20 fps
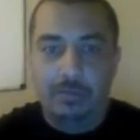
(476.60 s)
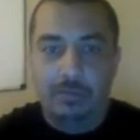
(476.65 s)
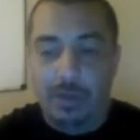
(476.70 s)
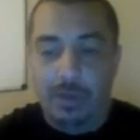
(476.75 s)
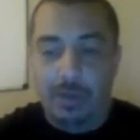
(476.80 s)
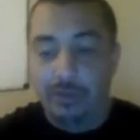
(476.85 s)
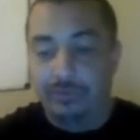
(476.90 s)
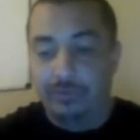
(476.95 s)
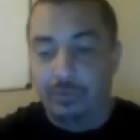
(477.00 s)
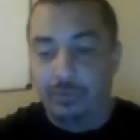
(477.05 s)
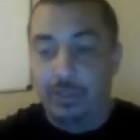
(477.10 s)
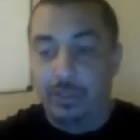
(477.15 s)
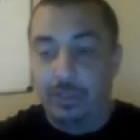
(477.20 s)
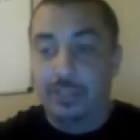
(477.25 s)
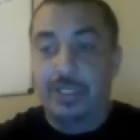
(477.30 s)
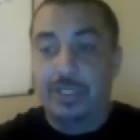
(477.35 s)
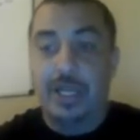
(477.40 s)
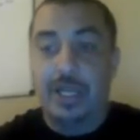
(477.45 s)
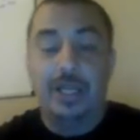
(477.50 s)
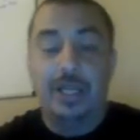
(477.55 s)
post from real
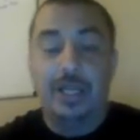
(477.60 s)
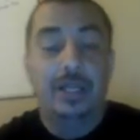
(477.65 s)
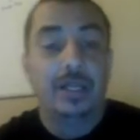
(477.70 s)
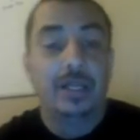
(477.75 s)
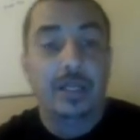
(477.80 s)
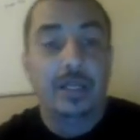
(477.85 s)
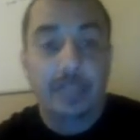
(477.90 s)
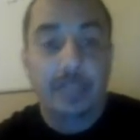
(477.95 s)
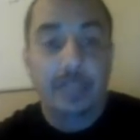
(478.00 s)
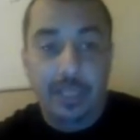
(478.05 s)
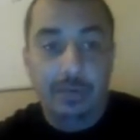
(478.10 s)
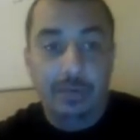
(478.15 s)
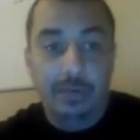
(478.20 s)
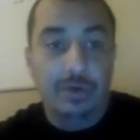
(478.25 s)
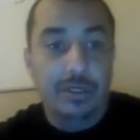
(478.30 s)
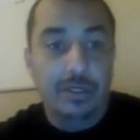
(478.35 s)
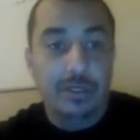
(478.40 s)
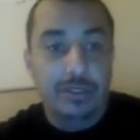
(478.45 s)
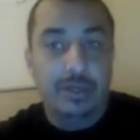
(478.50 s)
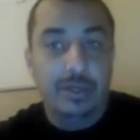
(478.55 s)
estate
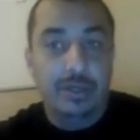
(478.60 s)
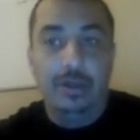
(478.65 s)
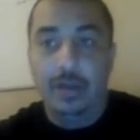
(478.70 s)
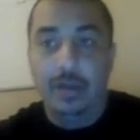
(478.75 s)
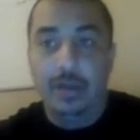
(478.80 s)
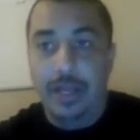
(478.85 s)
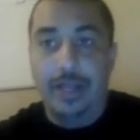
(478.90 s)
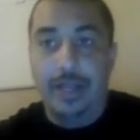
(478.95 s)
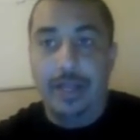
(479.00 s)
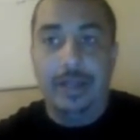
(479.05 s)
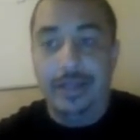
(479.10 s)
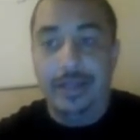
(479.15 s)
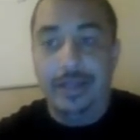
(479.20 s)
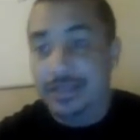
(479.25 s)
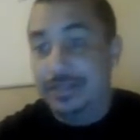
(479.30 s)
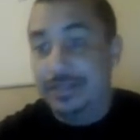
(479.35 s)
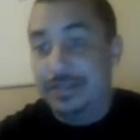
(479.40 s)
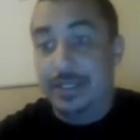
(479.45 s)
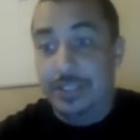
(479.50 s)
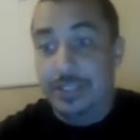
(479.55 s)
keywords,
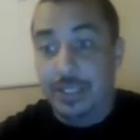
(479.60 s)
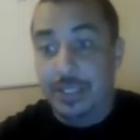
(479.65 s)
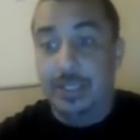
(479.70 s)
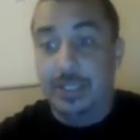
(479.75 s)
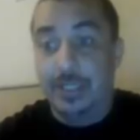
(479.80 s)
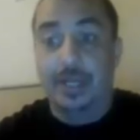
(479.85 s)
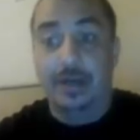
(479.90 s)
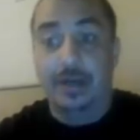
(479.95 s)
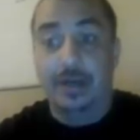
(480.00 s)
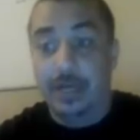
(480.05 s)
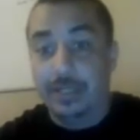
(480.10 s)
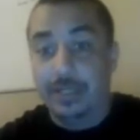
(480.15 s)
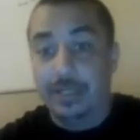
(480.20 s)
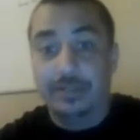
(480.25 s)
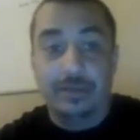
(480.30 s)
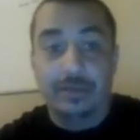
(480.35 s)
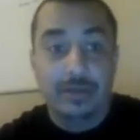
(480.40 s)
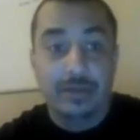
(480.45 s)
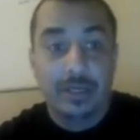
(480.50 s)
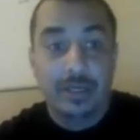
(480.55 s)
it's in there and
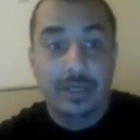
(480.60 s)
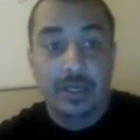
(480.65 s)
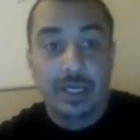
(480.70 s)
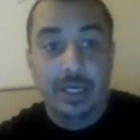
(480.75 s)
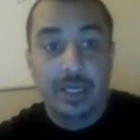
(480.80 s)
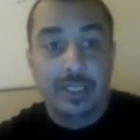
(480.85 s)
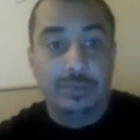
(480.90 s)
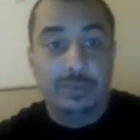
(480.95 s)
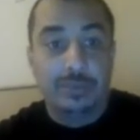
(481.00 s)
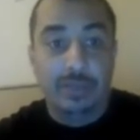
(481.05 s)
it's